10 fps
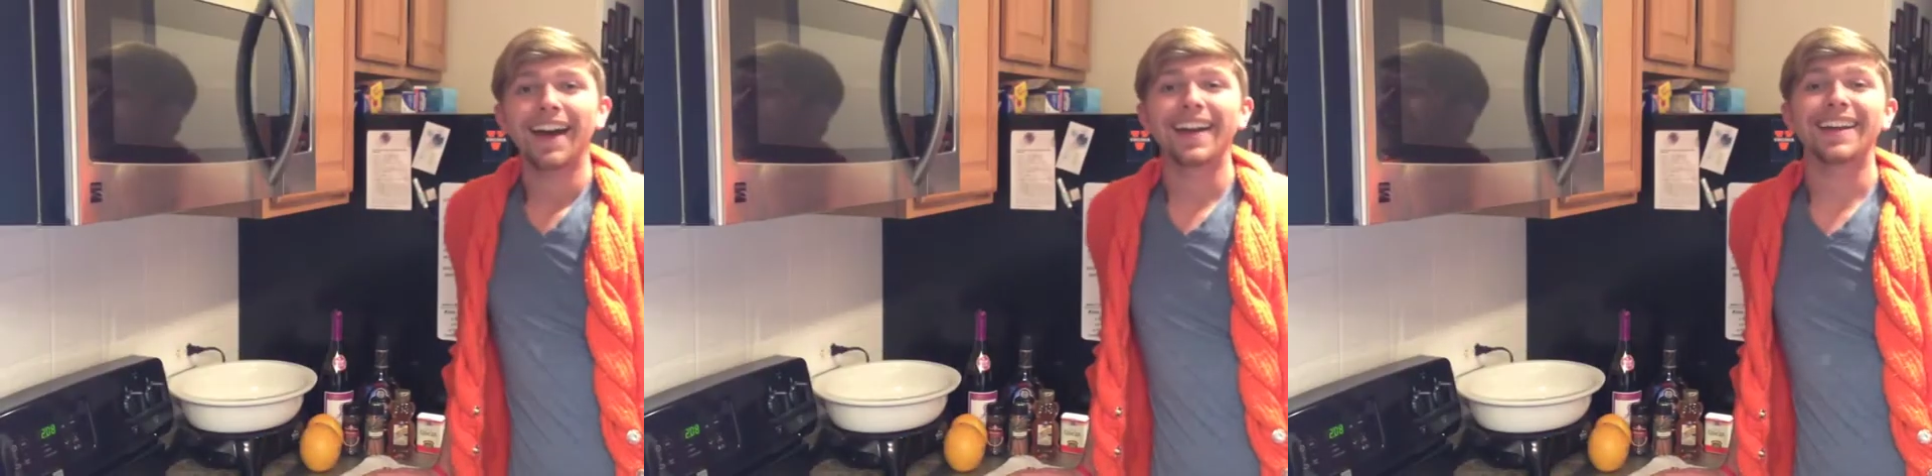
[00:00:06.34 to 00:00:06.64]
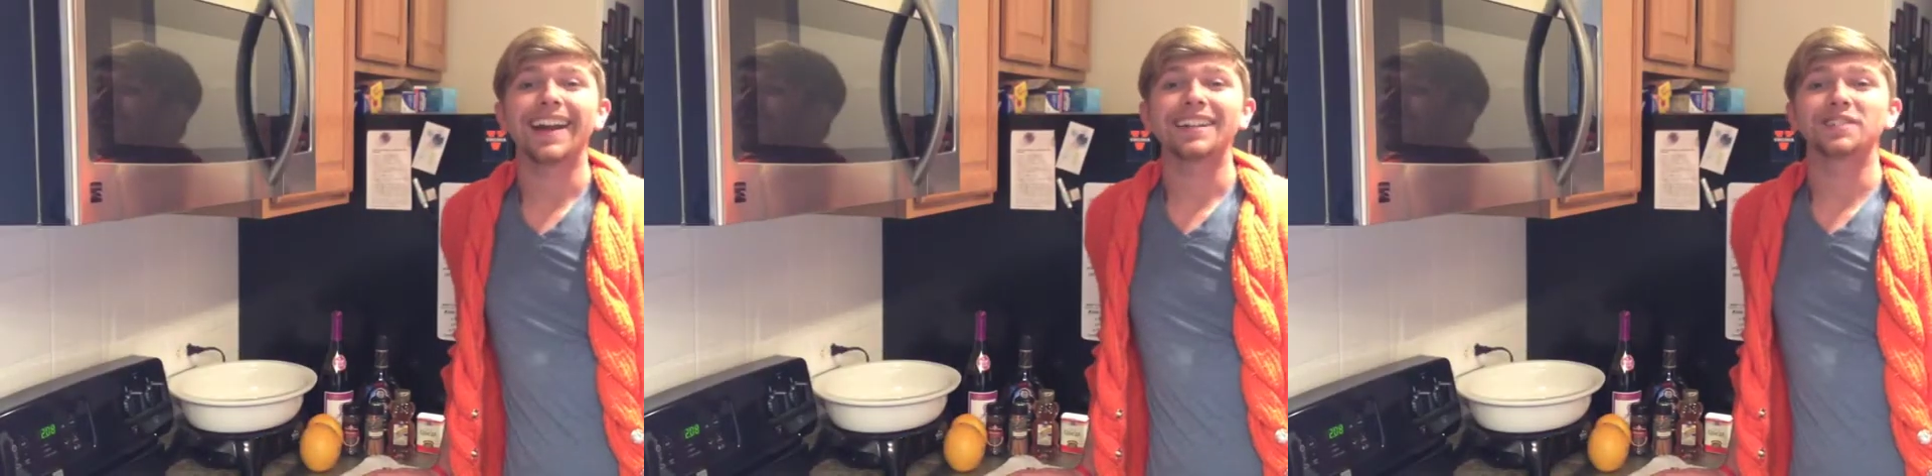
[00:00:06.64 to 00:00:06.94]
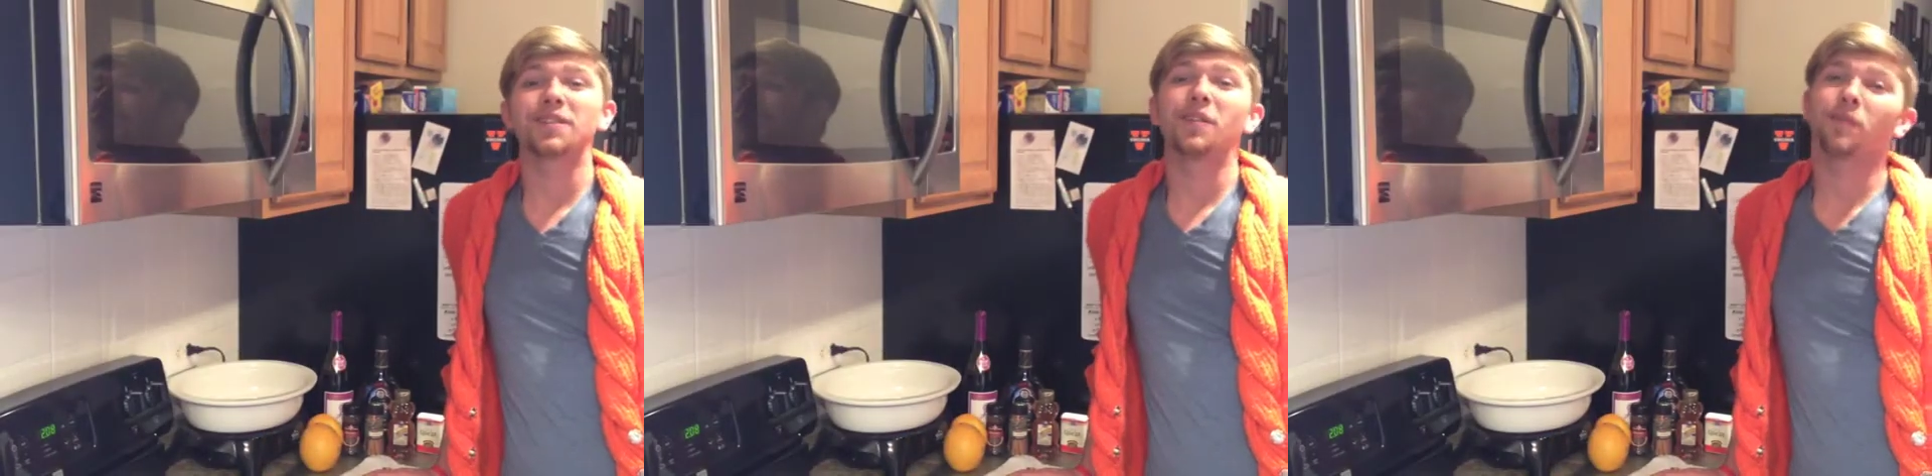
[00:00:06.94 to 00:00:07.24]
Hey guys,
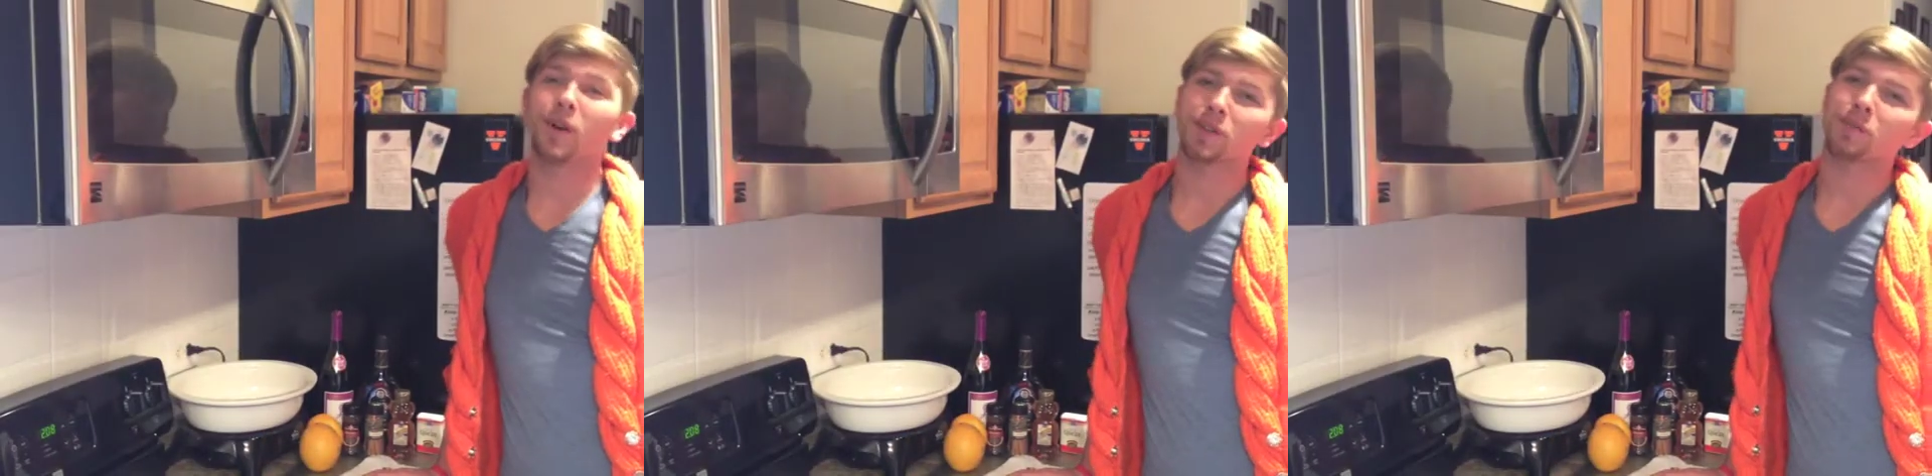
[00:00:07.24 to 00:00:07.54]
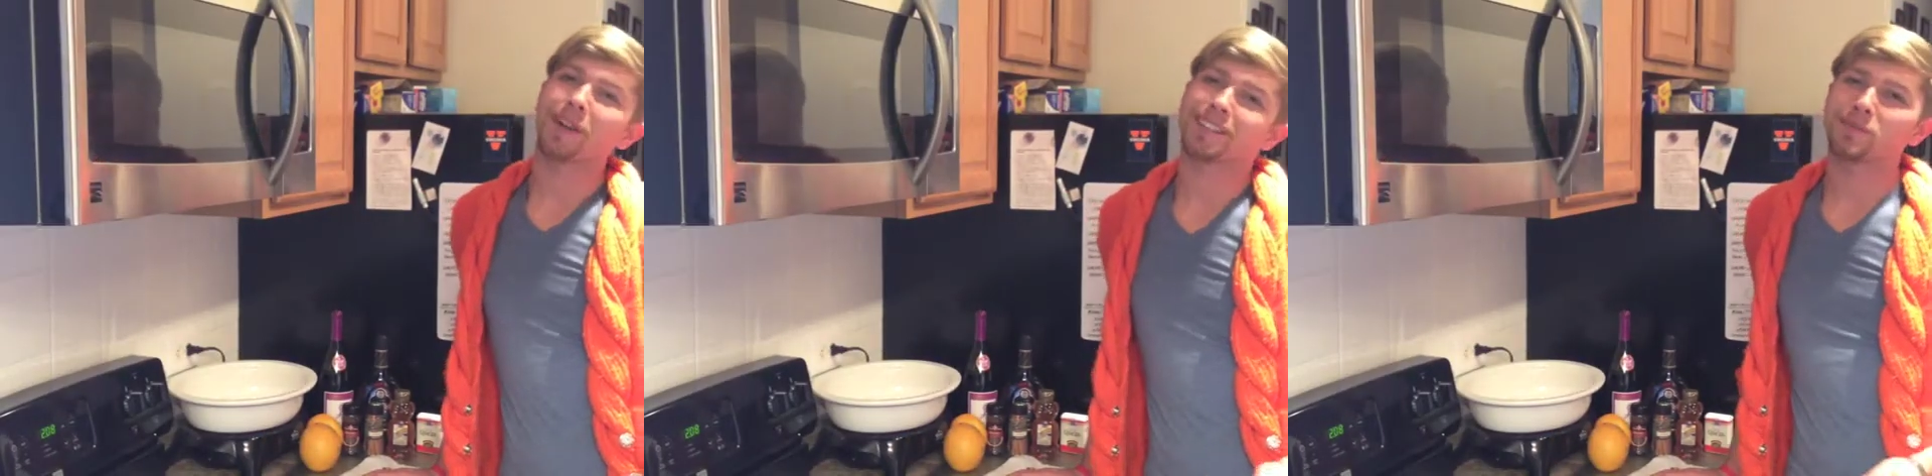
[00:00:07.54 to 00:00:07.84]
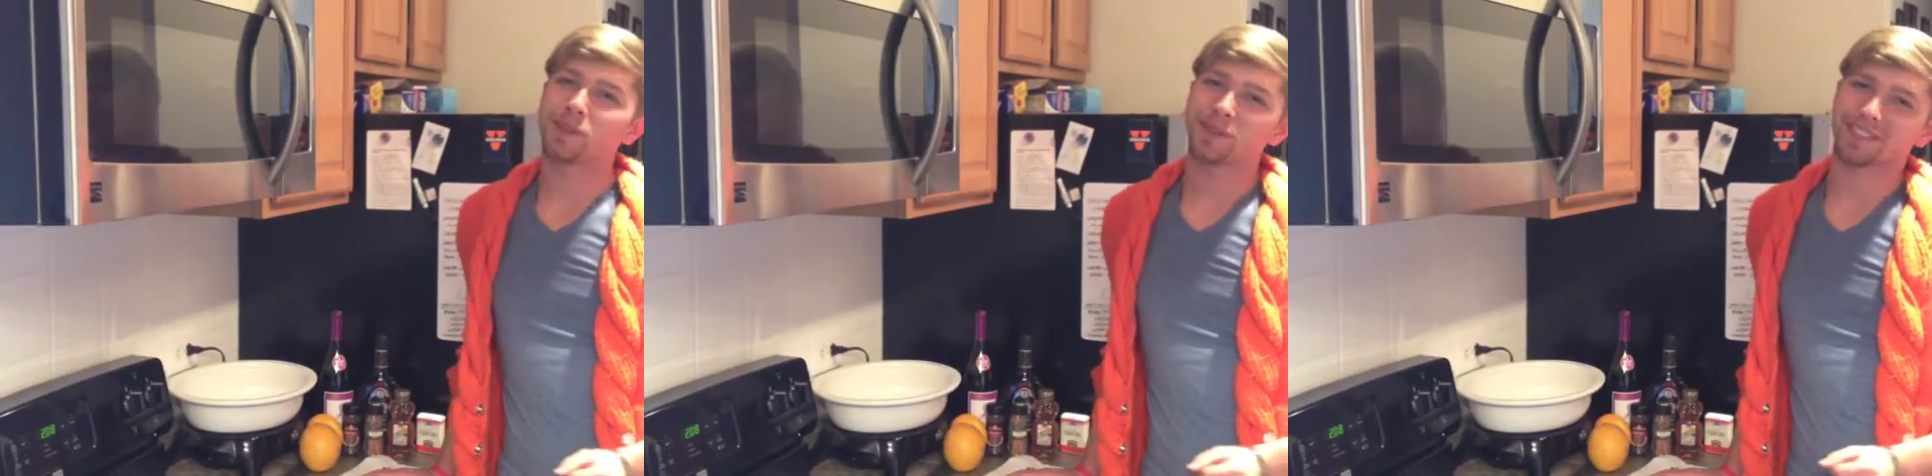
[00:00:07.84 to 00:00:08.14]
welcome to Bites and
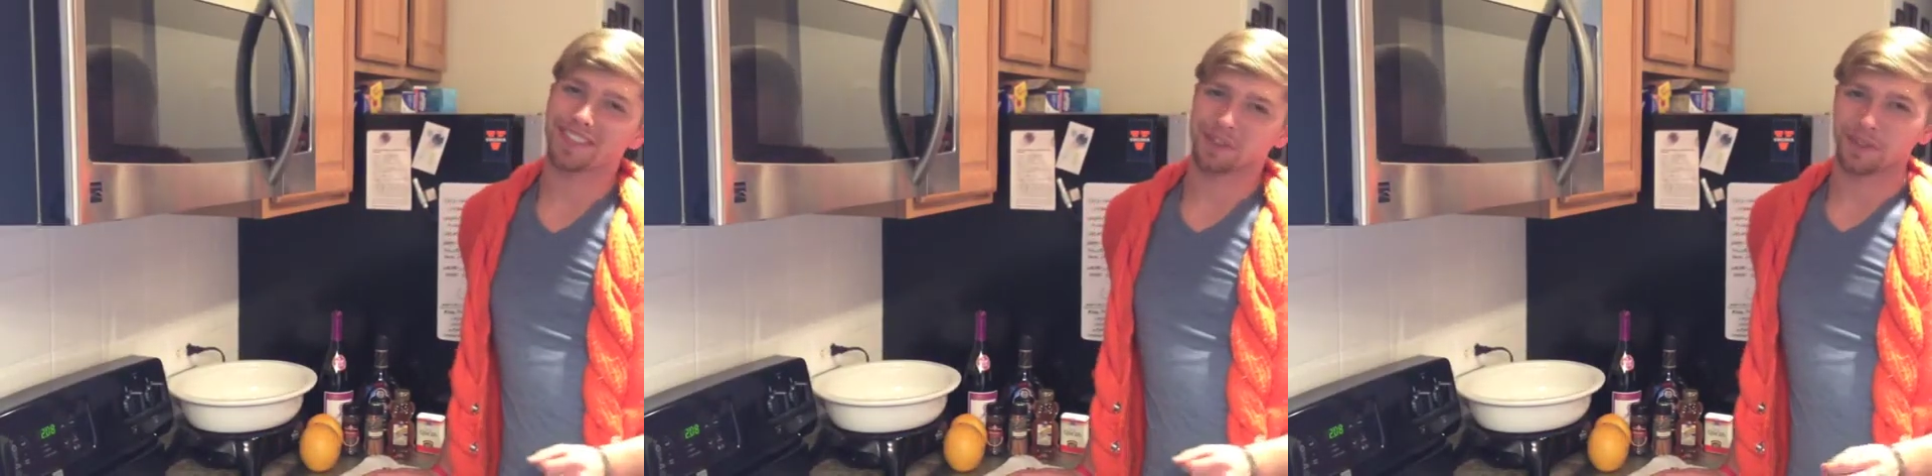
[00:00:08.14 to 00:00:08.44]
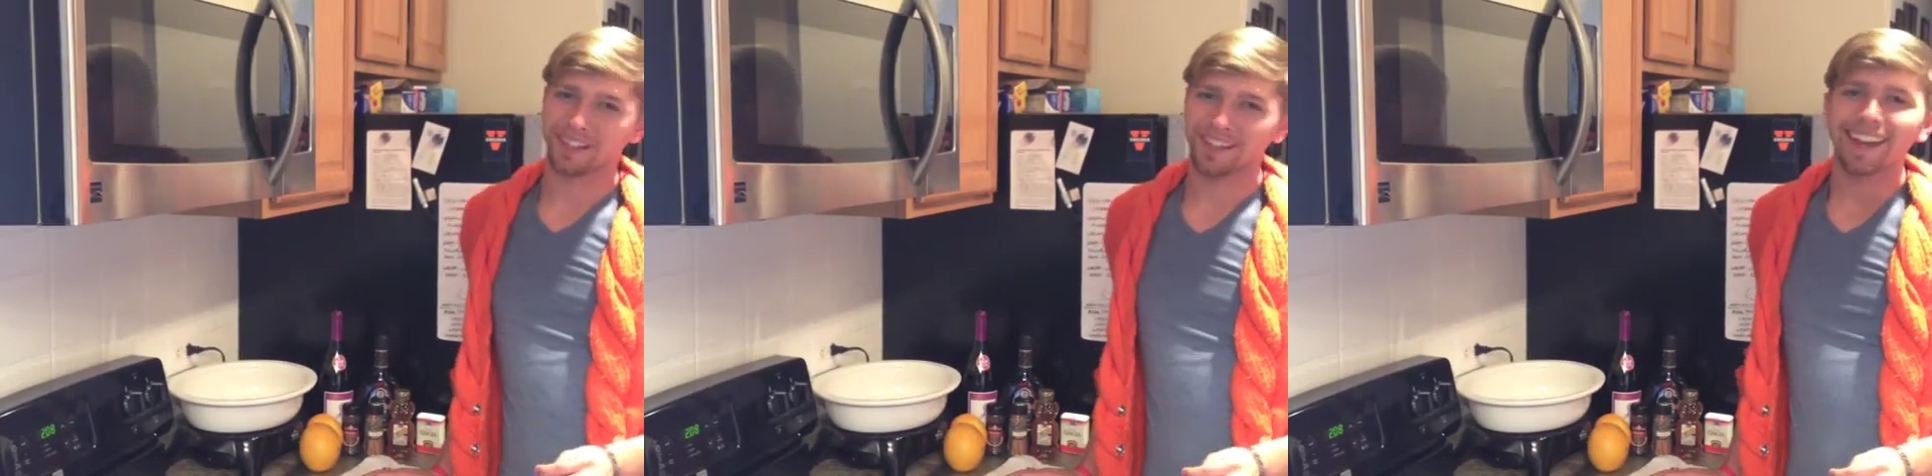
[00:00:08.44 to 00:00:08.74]
Booze this week.